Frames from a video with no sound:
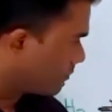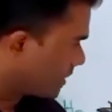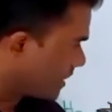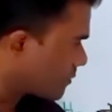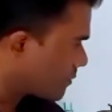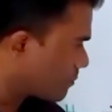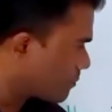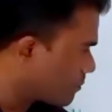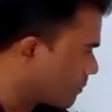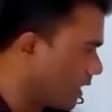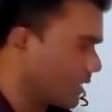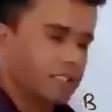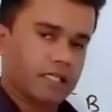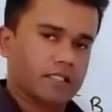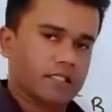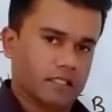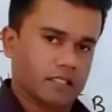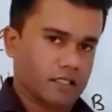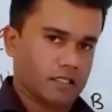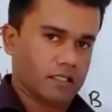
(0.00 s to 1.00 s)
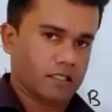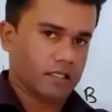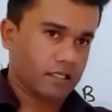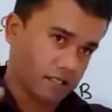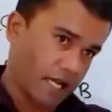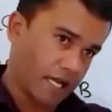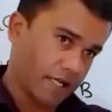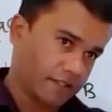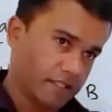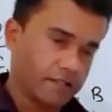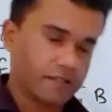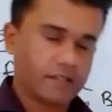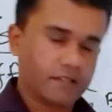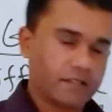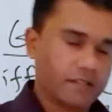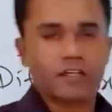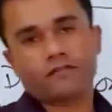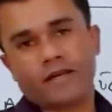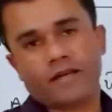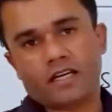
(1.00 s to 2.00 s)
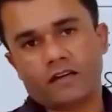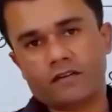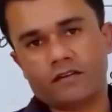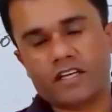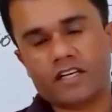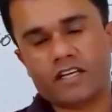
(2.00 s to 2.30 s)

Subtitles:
these particles in gaseous state of matter, I will